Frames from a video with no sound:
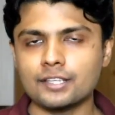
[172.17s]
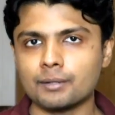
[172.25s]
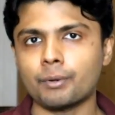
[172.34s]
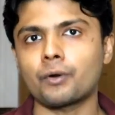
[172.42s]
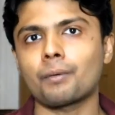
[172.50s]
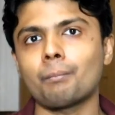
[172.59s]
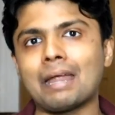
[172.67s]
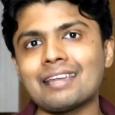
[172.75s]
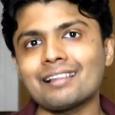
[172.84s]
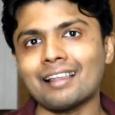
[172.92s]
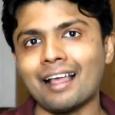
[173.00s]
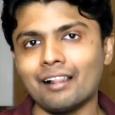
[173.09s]
about
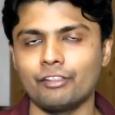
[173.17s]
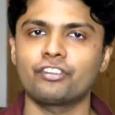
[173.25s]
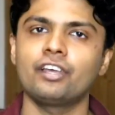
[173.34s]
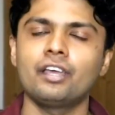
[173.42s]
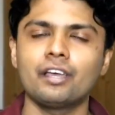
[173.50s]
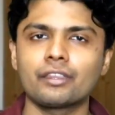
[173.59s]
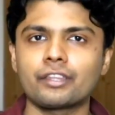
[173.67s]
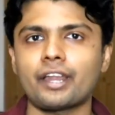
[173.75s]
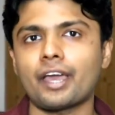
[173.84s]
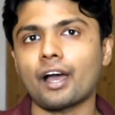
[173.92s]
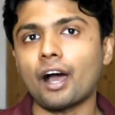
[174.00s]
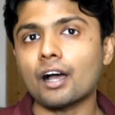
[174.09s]
mental health that
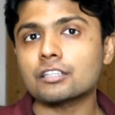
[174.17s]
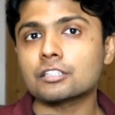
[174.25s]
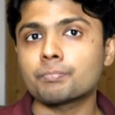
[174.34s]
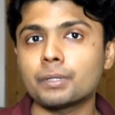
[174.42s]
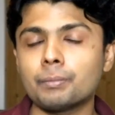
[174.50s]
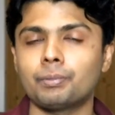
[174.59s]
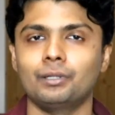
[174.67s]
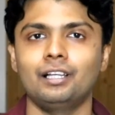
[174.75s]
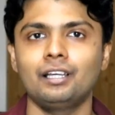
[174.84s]
I ask people.